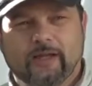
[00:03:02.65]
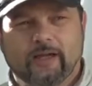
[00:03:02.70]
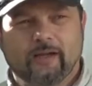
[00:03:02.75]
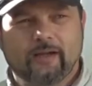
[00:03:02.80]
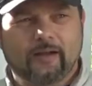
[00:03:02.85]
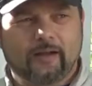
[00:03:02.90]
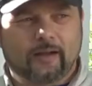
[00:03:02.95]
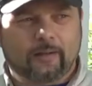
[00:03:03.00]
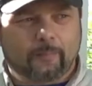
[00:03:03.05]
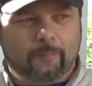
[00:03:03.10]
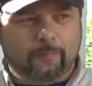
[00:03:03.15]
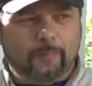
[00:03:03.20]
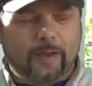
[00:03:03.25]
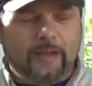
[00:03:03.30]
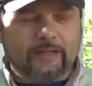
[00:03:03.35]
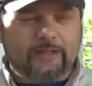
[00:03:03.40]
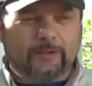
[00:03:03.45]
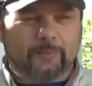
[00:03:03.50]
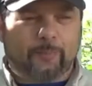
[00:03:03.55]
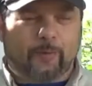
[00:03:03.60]
a, a
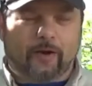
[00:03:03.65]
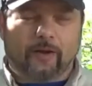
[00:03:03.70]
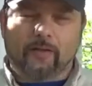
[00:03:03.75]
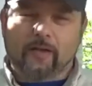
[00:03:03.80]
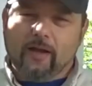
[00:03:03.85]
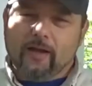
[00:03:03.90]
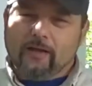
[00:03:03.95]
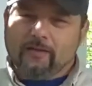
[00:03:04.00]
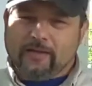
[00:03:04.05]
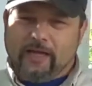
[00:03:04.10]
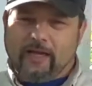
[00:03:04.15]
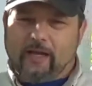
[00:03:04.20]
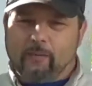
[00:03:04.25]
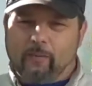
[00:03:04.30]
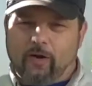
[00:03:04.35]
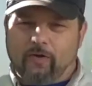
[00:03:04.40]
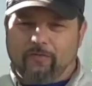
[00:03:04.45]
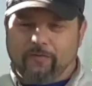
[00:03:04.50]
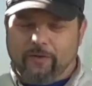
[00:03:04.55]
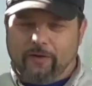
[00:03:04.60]
bait spot. Take them
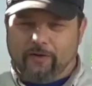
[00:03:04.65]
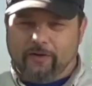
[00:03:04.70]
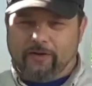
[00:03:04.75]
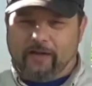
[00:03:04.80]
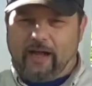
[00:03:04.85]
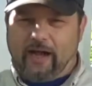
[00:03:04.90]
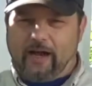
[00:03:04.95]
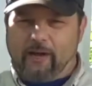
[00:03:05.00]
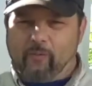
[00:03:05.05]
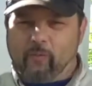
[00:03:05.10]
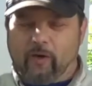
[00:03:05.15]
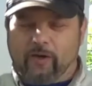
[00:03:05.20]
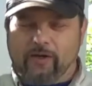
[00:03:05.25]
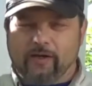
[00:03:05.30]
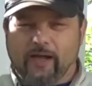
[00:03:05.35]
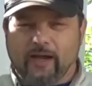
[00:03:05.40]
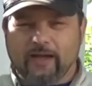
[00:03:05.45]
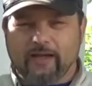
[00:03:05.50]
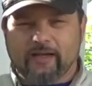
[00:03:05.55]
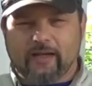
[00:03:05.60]
off of there at 9 one
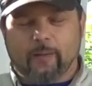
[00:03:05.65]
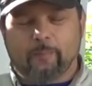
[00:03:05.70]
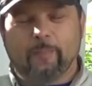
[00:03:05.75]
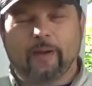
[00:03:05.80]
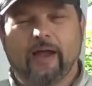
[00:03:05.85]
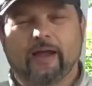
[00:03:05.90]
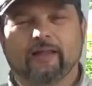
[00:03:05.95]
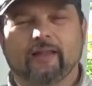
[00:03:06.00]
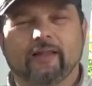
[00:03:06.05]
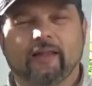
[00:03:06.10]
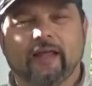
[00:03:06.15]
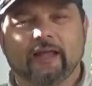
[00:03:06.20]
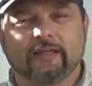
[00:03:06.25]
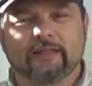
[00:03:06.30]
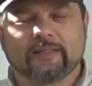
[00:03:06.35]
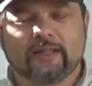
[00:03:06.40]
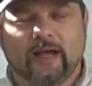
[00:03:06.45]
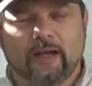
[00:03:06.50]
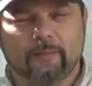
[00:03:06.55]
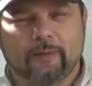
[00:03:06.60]
night, come back the
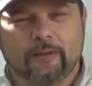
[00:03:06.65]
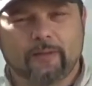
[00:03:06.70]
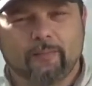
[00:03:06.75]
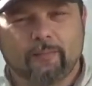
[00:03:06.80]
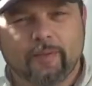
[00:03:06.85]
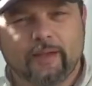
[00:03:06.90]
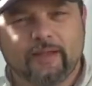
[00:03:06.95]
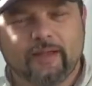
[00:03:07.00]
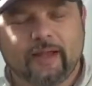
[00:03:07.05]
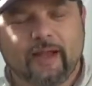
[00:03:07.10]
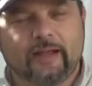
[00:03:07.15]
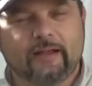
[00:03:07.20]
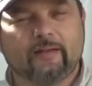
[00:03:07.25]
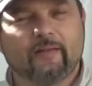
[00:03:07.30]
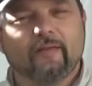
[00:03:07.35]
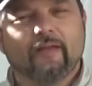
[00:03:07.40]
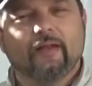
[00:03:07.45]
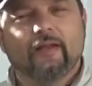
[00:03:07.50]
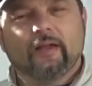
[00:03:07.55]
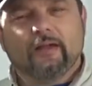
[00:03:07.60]
next time at midnight,
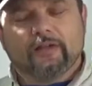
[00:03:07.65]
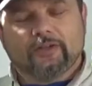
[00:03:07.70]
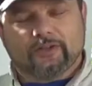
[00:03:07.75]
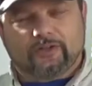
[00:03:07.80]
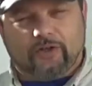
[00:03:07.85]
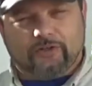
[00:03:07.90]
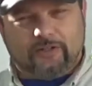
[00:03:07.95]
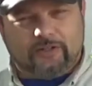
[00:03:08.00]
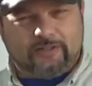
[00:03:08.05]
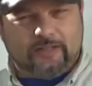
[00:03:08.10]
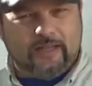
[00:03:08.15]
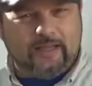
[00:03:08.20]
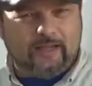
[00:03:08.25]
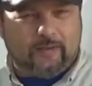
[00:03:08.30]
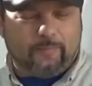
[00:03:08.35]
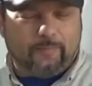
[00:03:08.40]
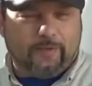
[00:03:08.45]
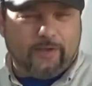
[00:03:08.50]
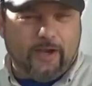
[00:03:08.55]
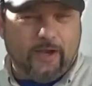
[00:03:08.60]
start to take
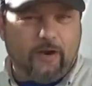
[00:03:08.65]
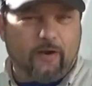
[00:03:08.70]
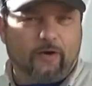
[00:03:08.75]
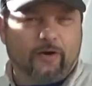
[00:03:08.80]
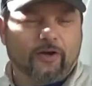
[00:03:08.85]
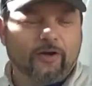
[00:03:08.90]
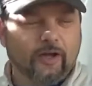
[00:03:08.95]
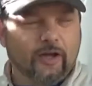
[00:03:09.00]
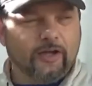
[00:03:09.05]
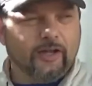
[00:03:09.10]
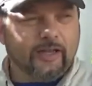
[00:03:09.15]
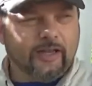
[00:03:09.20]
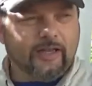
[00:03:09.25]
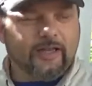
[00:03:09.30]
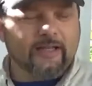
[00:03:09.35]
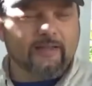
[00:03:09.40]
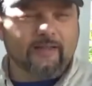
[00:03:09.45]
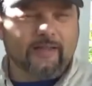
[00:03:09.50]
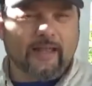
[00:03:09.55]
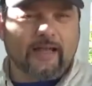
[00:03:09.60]
them. They are going to
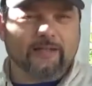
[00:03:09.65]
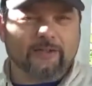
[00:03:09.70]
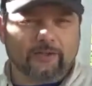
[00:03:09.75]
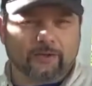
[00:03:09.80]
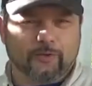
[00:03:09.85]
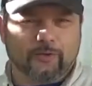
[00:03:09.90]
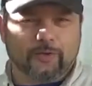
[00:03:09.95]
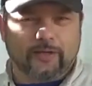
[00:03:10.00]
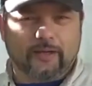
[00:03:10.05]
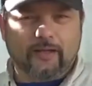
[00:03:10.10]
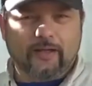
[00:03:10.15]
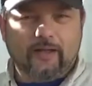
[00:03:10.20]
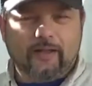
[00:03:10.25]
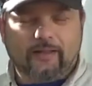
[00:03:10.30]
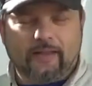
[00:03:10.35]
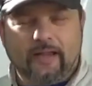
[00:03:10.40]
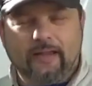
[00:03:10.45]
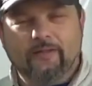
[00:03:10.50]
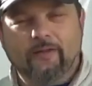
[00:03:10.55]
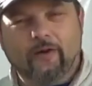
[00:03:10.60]
hit that tree.
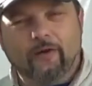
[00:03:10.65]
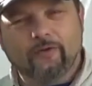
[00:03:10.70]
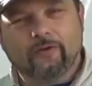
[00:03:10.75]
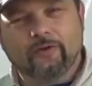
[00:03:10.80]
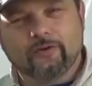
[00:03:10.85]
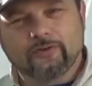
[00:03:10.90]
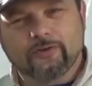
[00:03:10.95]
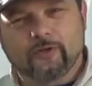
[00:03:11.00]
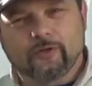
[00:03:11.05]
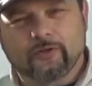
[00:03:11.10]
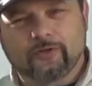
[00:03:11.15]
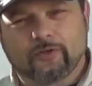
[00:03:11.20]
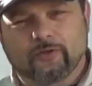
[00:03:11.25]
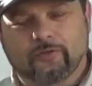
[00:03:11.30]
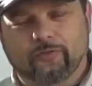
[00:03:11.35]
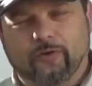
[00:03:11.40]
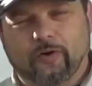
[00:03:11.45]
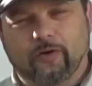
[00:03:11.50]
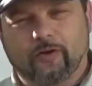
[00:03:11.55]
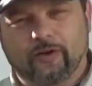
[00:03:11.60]
They know those oaks are
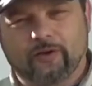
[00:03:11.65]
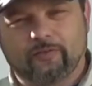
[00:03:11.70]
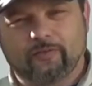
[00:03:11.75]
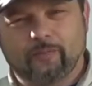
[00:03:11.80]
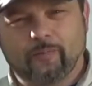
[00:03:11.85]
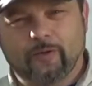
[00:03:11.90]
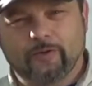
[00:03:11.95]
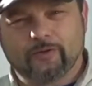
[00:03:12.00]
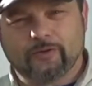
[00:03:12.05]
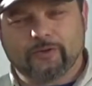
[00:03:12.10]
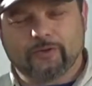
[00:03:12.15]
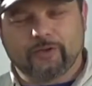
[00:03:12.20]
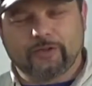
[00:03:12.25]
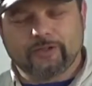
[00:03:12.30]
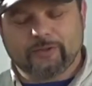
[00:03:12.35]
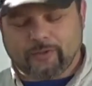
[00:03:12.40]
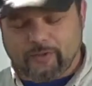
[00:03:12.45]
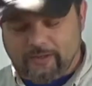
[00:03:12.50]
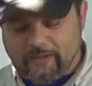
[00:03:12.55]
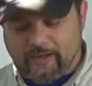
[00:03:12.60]
falling from those
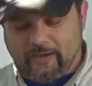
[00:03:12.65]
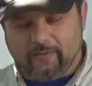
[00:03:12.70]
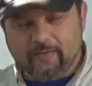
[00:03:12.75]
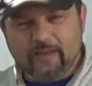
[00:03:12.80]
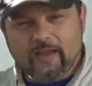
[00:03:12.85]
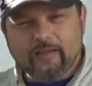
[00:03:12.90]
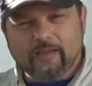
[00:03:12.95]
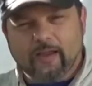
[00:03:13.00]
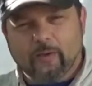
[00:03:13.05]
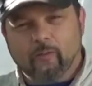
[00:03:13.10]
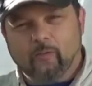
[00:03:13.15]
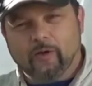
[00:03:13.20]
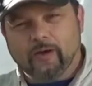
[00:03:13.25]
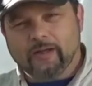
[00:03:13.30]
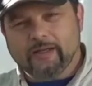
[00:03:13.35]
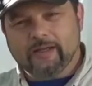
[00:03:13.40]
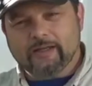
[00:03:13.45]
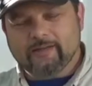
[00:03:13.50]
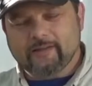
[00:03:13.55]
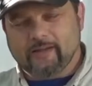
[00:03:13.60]
trees right now. They want
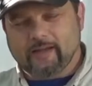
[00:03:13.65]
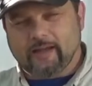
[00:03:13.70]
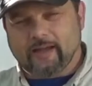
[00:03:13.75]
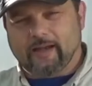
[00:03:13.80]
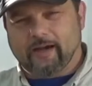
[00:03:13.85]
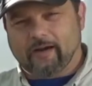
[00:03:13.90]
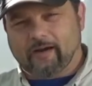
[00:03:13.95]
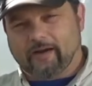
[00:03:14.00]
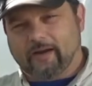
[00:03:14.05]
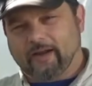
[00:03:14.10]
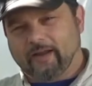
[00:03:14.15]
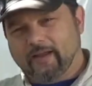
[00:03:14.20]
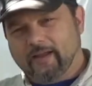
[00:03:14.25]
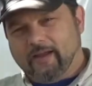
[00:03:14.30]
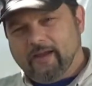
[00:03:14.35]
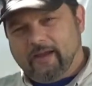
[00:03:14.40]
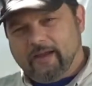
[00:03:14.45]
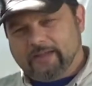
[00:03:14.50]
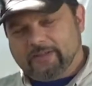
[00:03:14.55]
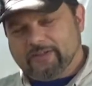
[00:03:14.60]
to get to that area.
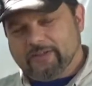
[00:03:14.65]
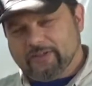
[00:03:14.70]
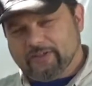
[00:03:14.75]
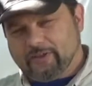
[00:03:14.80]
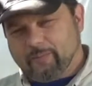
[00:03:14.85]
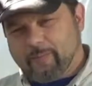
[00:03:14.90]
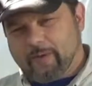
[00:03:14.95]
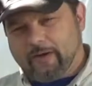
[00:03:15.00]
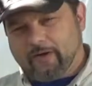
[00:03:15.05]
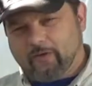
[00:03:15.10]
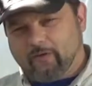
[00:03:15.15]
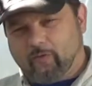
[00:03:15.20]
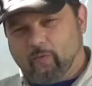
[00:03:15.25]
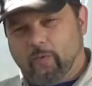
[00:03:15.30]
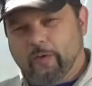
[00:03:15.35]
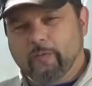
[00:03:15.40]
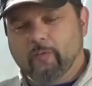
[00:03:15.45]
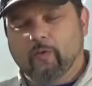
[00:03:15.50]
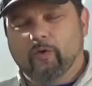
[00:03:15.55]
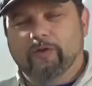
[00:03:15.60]
It's just a matter of
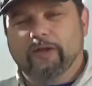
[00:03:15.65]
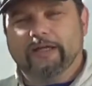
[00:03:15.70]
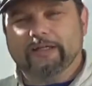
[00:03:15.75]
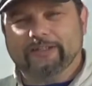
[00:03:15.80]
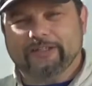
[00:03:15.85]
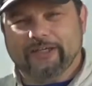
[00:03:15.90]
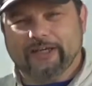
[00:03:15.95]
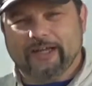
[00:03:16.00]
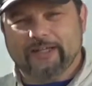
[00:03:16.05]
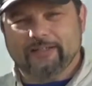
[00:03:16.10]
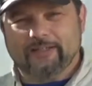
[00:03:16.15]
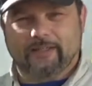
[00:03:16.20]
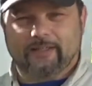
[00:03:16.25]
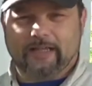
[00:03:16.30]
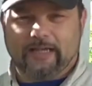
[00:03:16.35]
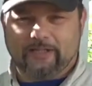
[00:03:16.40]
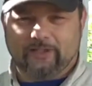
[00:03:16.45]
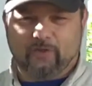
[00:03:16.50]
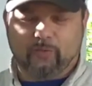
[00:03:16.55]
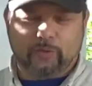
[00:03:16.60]
when will they chance it.
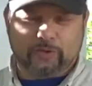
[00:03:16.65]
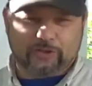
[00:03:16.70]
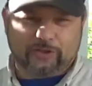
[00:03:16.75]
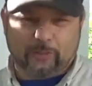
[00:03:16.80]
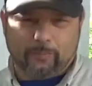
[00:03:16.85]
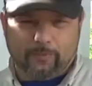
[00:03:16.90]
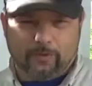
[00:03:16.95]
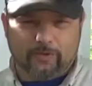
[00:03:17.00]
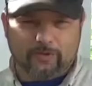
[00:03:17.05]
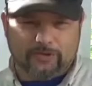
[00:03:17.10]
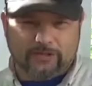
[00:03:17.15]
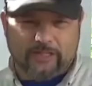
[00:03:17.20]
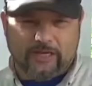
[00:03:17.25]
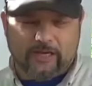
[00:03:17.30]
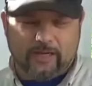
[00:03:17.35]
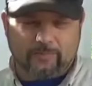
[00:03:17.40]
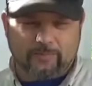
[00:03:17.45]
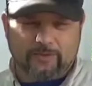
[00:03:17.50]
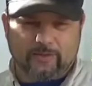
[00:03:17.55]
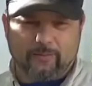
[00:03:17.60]
They switch up those
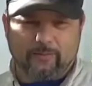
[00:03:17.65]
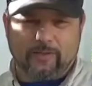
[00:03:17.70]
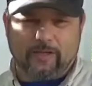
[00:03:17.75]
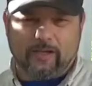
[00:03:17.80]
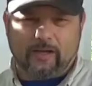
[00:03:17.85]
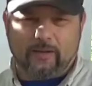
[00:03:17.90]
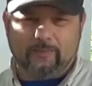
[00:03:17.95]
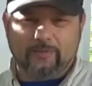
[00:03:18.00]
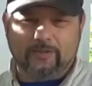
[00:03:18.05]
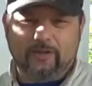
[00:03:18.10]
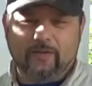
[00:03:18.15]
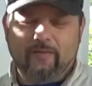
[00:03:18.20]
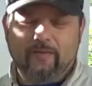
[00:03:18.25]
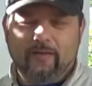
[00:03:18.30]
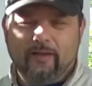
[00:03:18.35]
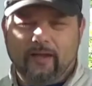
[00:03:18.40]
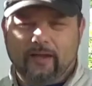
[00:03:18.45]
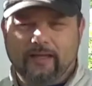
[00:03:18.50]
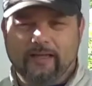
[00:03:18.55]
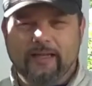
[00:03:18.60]
times sometimes
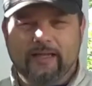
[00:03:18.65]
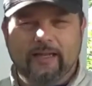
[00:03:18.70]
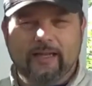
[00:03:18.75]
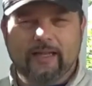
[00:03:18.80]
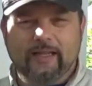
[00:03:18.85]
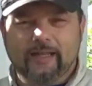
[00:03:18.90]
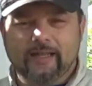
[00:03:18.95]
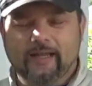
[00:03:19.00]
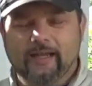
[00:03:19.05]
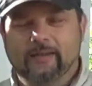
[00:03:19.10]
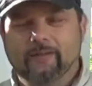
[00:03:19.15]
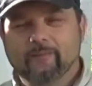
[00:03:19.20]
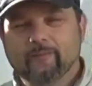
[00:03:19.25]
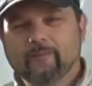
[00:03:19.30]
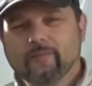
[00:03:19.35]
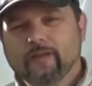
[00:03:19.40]
again and again.